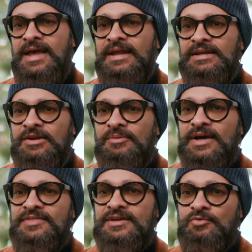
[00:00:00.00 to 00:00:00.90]
And you know,
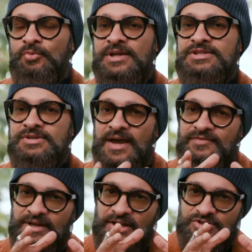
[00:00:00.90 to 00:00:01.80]
I think once you have
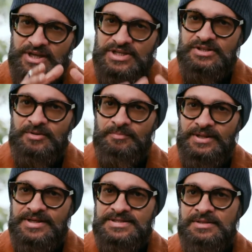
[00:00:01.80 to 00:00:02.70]
that education in
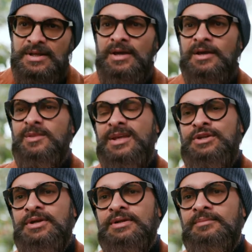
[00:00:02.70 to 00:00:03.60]
place, then
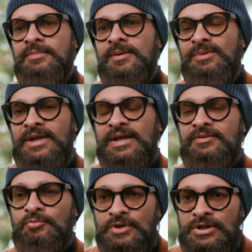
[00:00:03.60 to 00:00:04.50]
you can get
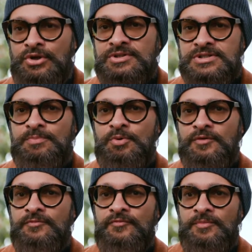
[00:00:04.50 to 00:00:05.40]
really good
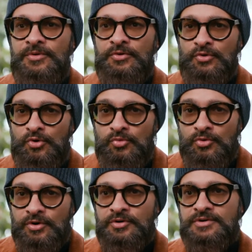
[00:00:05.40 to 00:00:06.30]
support from your
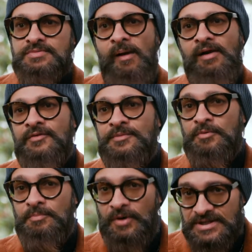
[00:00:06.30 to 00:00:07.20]
co-workers, from
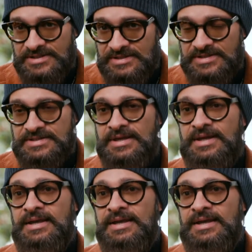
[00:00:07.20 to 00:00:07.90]
your bosses,